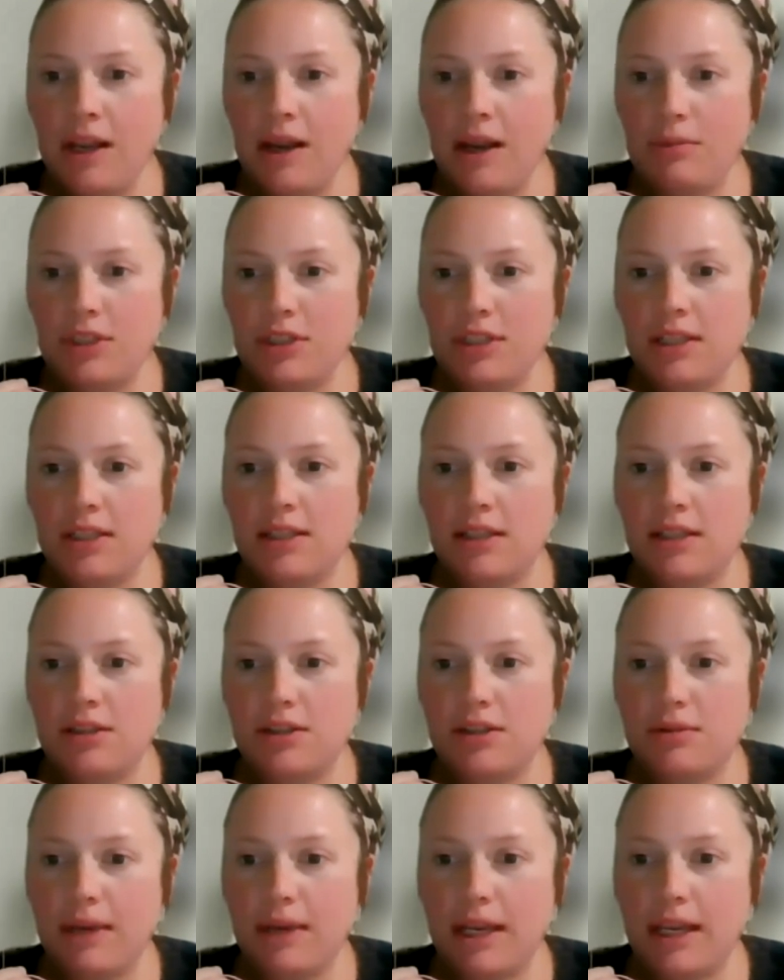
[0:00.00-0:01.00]
I'm
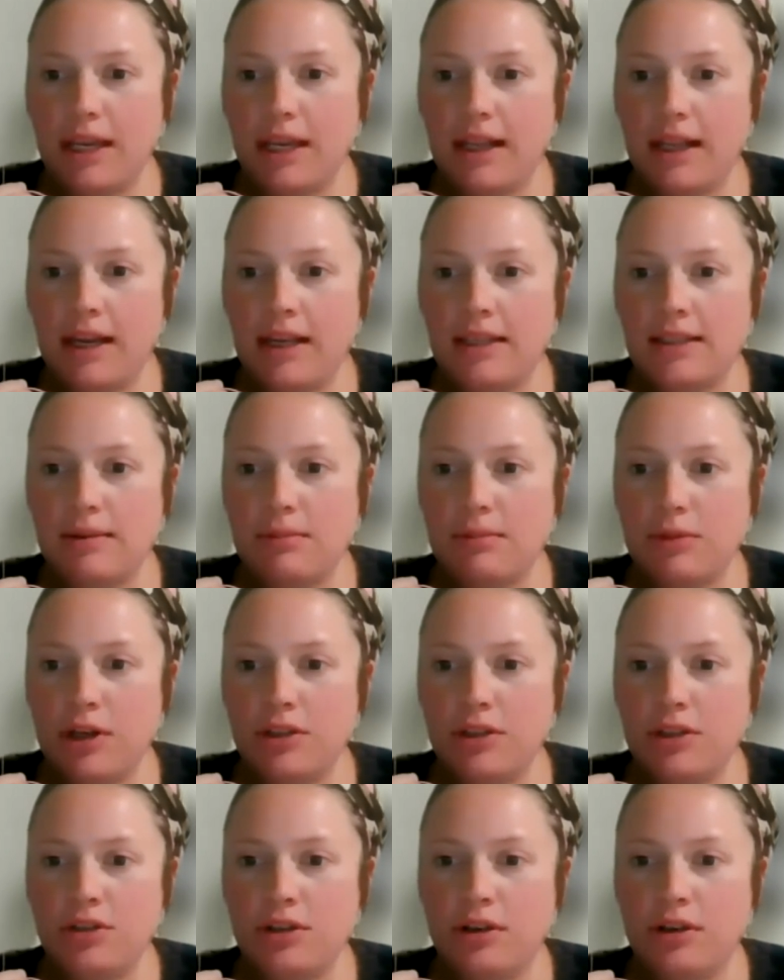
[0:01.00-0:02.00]
resistant to make aliyahs. I'm
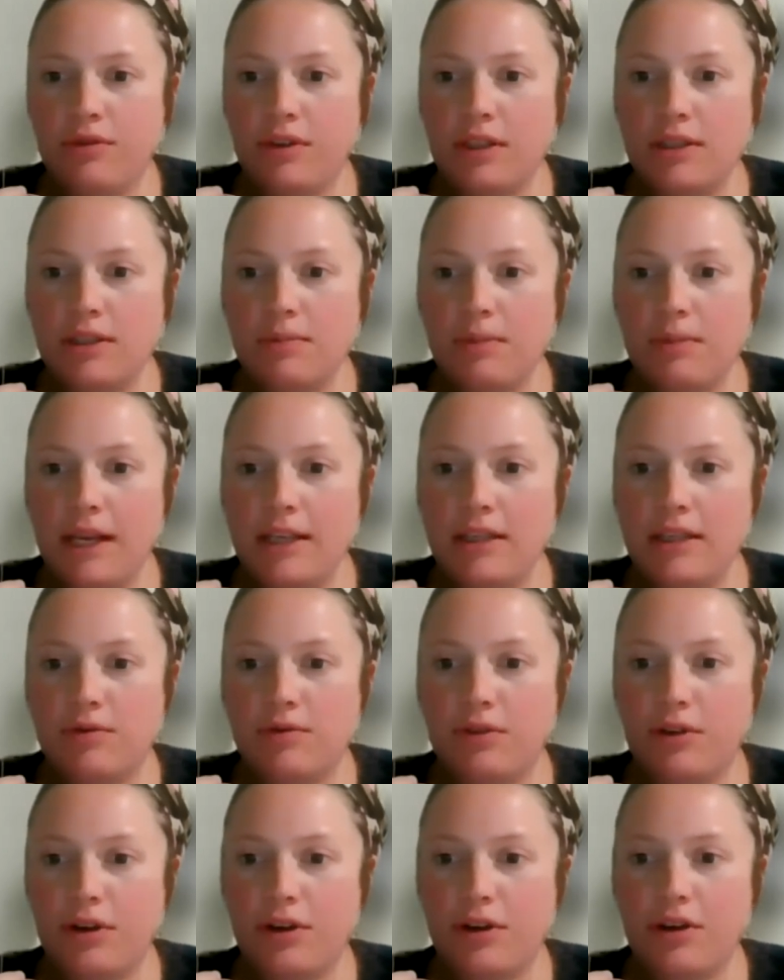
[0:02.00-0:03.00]
not sure if there's a place
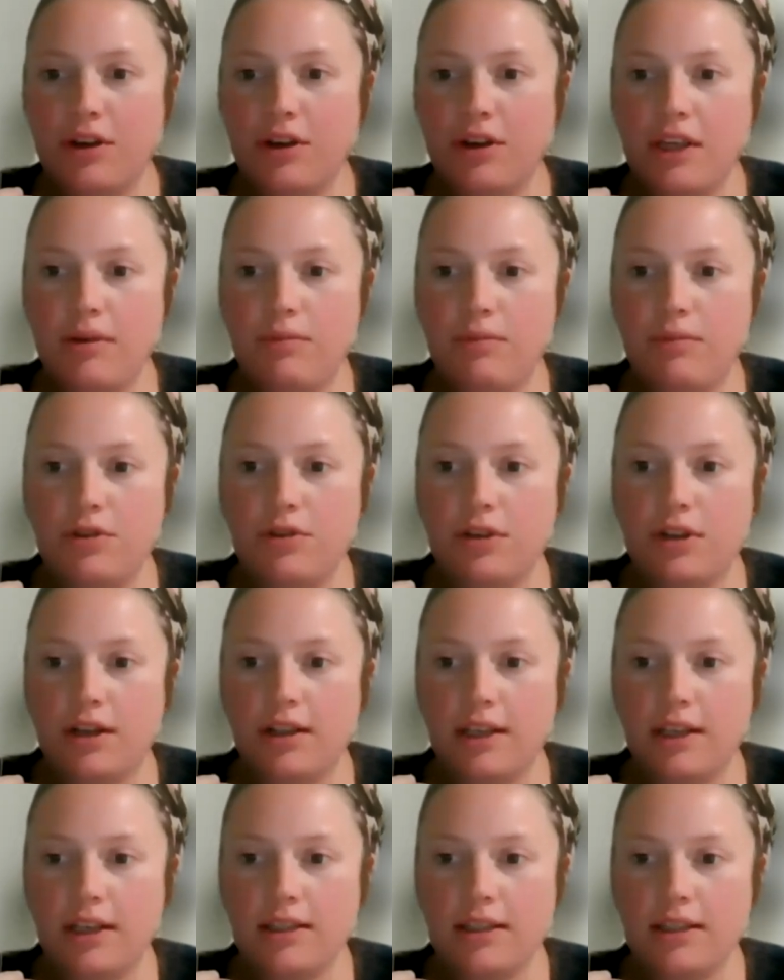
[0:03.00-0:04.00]
for her. Her Hebrew's
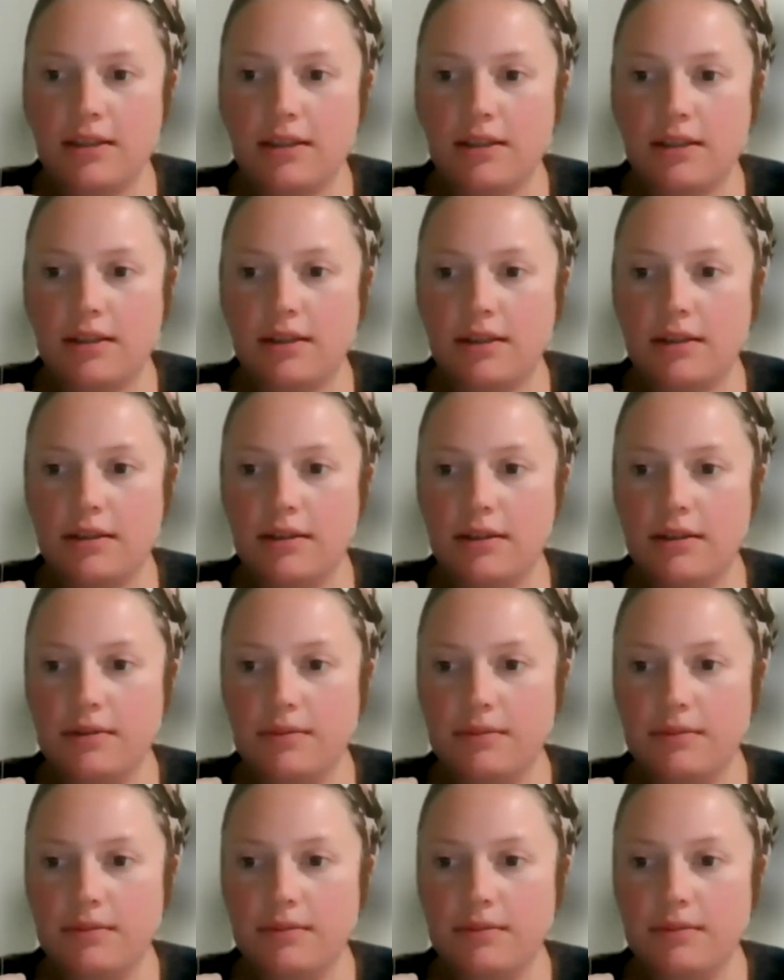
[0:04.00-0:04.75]
non-existent.